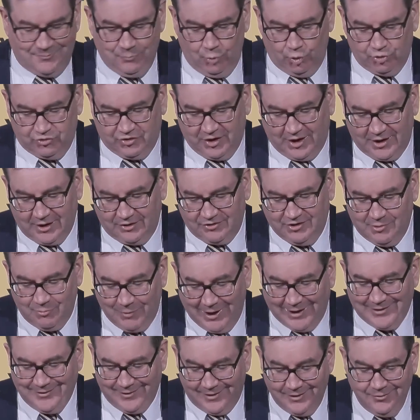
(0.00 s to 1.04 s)
mortality
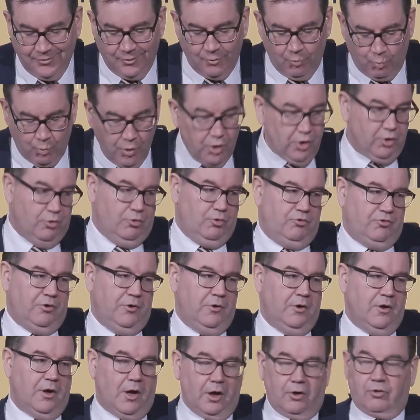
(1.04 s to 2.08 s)
rate in the world
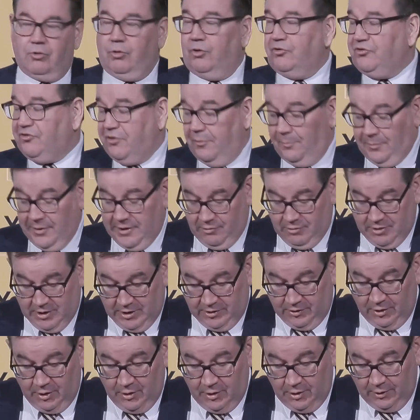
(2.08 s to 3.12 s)
across the
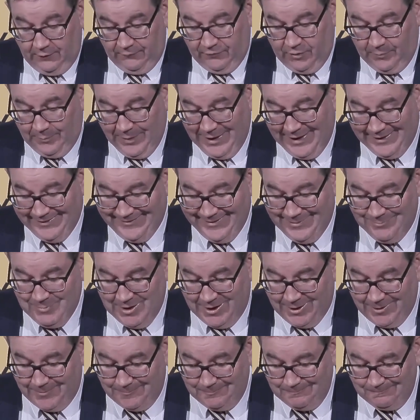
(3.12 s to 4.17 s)
period of the
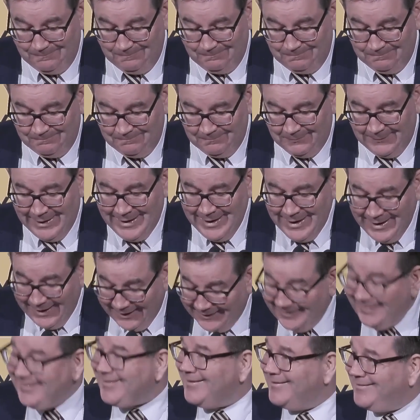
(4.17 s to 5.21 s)
pandemic.
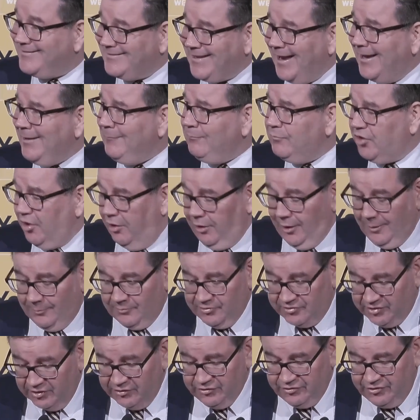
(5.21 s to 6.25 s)
And at the same time,
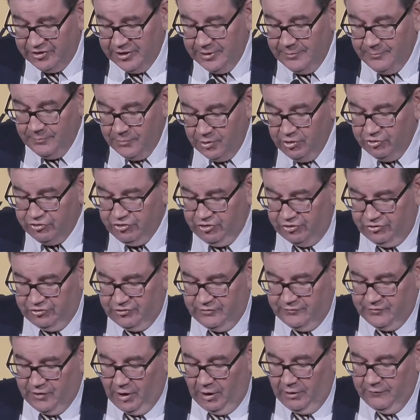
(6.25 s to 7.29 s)
since the emergence
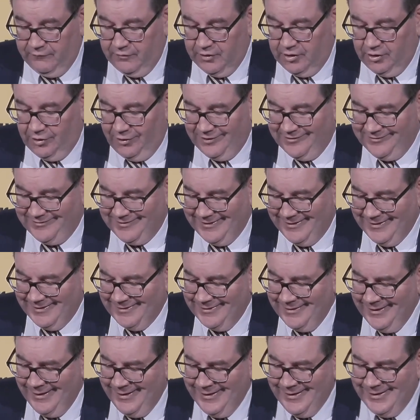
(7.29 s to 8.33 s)
of
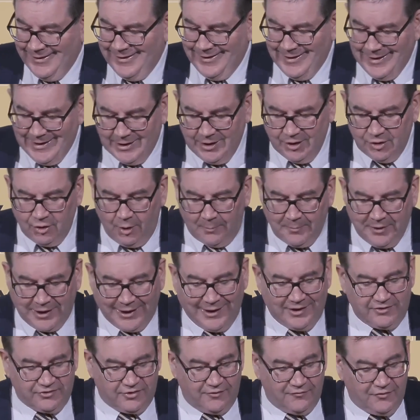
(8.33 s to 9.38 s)
COVID-19, economic
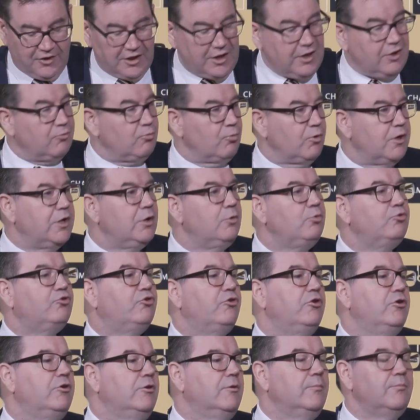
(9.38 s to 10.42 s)
activity in real
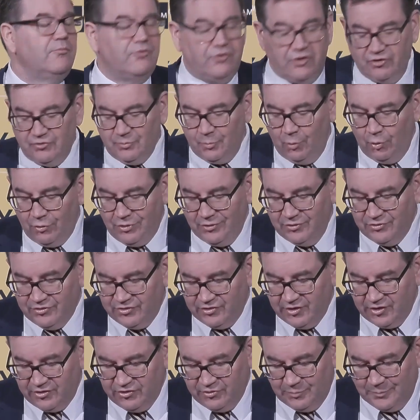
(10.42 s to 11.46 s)
terms is more than
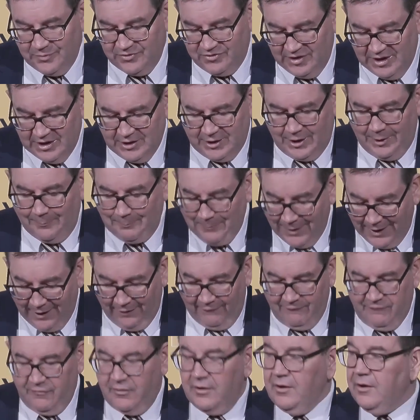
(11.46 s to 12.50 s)
6%
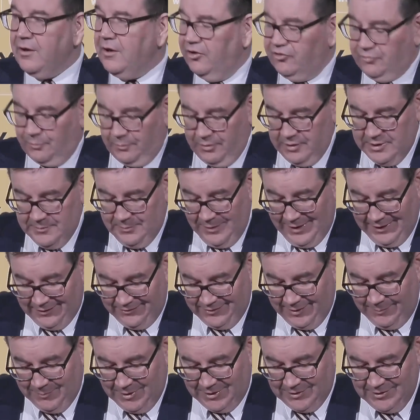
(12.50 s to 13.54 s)
above its
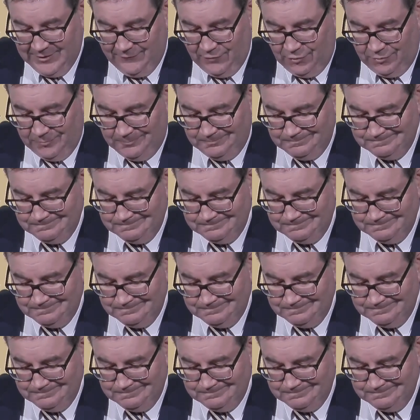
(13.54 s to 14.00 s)
pre-pandemic level.